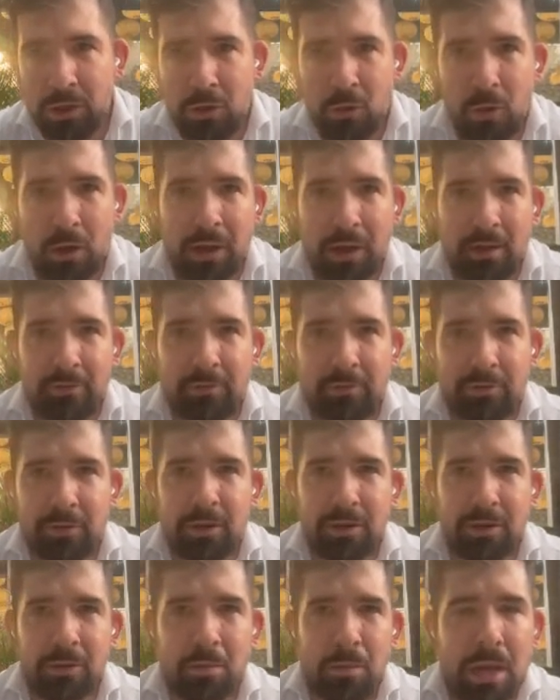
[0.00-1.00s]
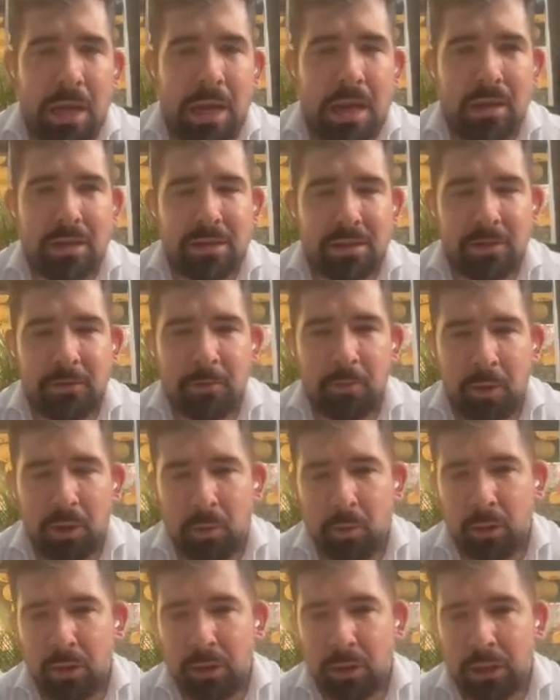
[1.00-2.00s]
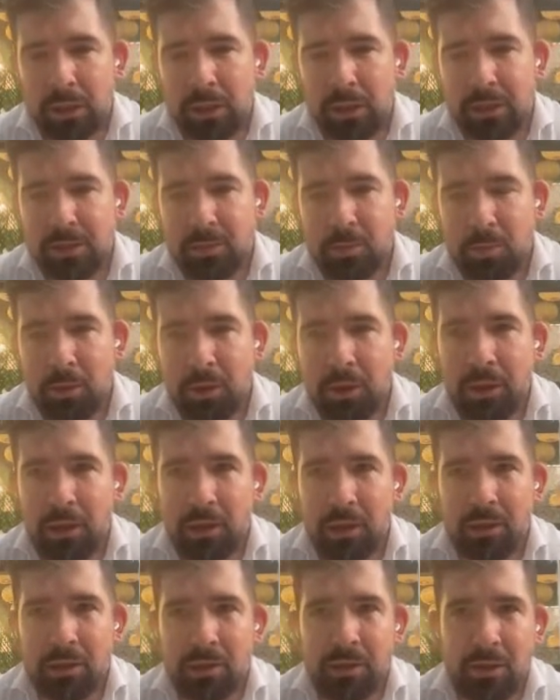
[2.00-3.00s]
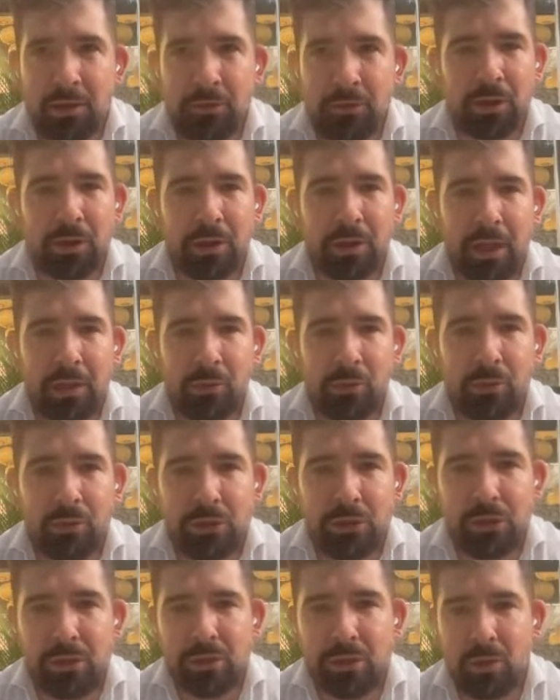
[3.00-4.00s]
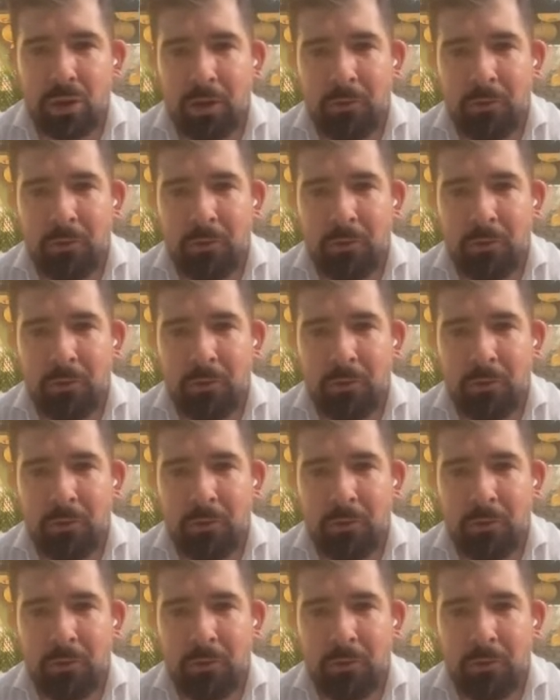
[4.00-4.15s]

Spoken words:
you have millions of people that are speaking different languages.